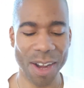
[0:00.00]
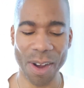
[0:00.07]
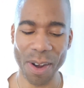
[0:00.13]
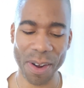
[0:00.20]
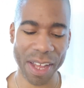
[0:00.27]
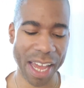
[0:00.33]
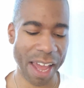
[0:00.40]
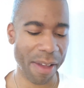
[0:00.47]

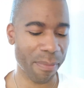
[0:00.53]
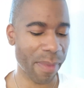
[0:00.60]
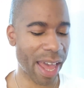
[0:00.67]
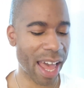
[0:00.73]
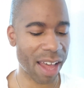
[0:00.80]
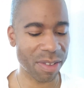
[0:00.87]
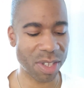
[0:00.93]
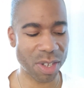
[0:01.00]
okay,
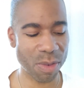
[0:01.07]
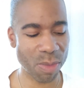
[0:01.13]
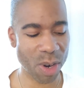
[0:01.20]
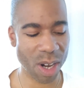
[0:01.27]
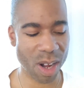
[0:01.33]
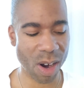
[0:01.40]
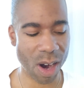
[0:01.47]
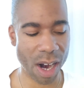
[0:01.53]
may I have two
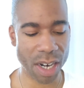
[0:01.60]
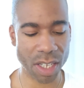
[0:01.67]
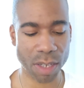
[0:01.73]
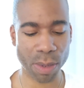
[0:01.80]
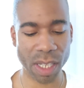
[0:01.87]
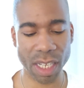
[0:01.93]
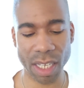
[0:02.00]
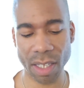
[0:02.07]
more cards,
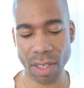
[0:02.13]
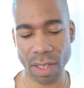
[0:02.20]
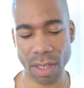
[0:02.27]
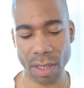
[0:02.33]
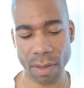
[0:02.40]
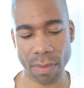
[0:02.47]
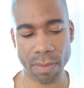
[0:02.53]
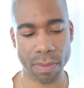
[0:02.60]
please?